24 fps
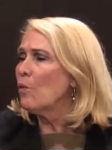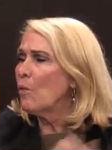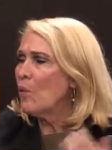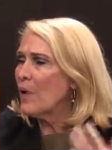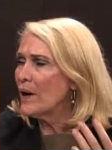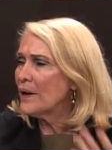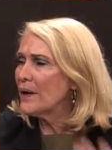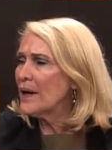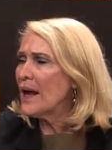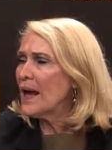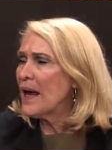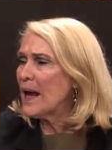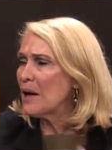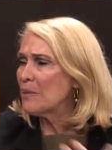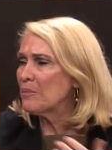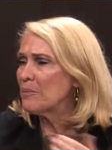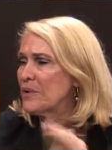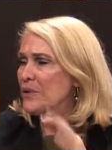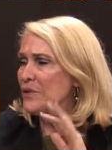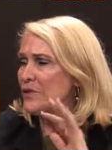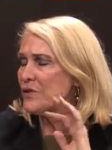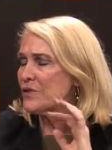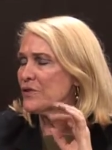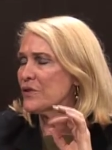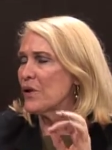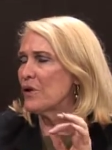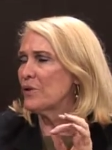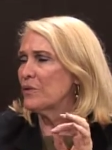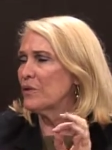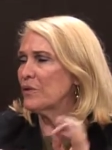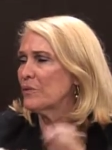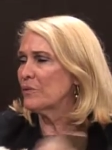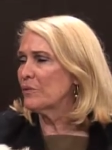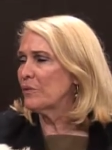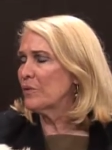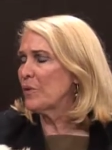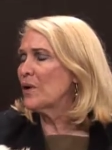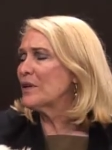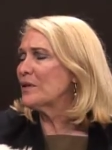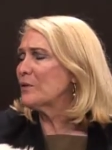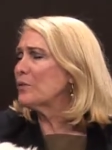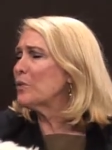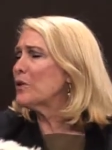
What happens on the, what?